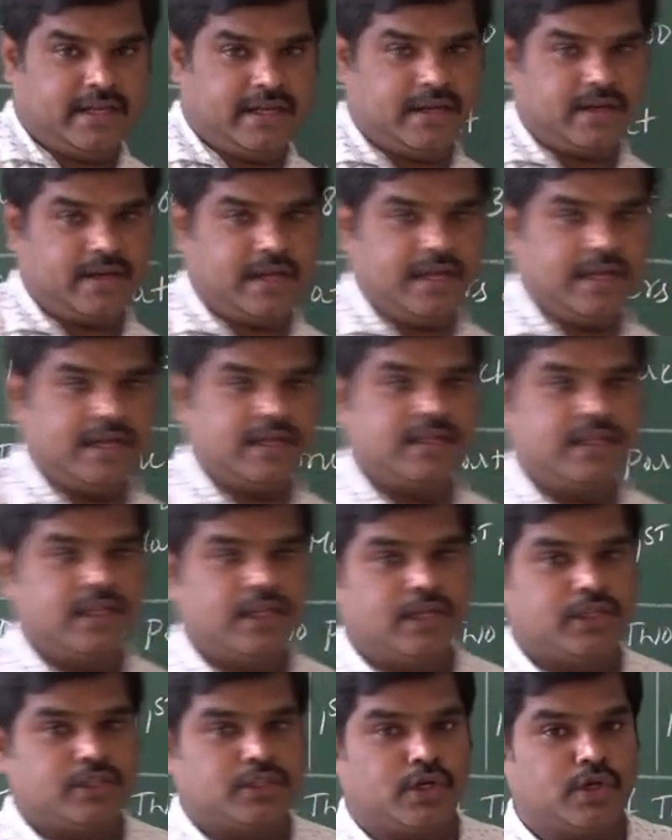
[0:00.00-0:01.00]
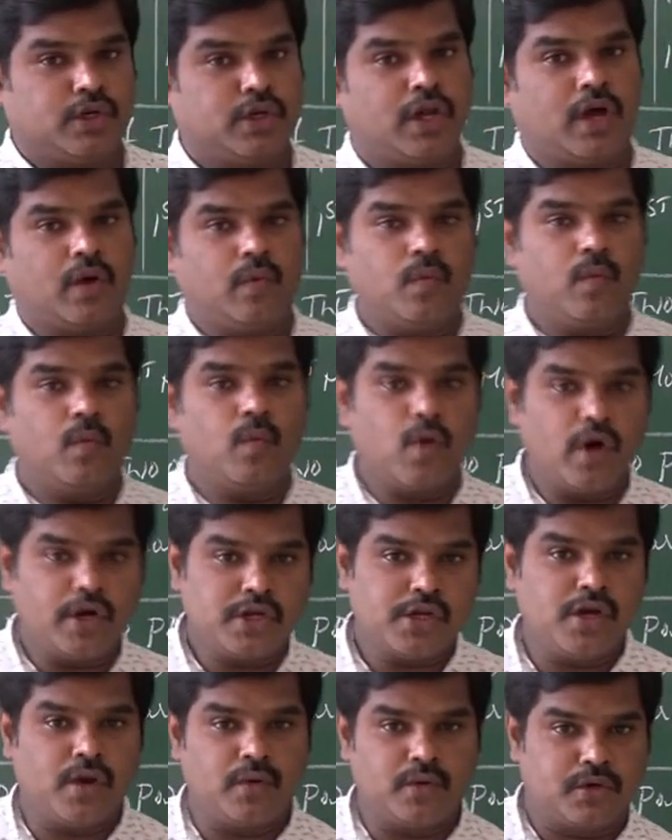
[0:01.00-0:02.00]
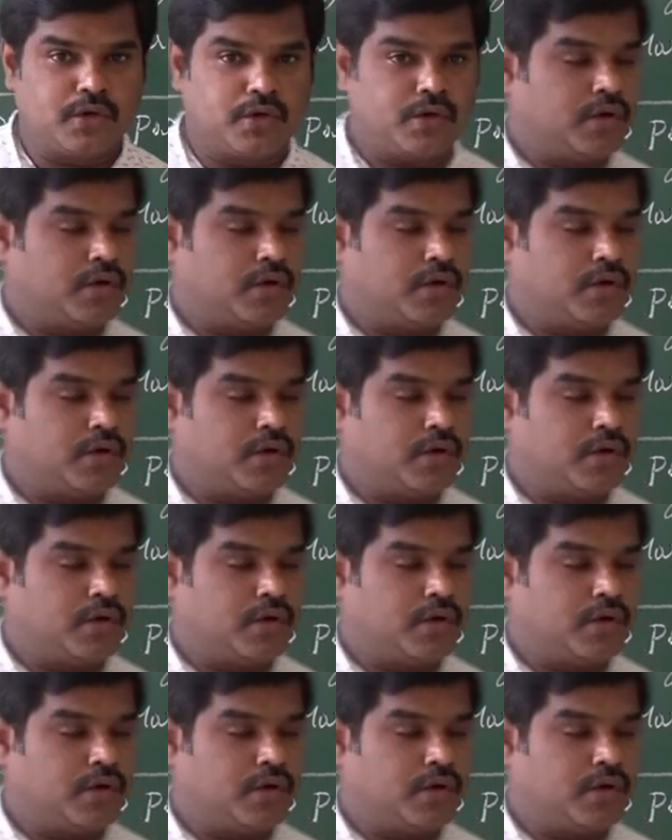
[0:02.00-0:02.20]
Okay. So now what you have to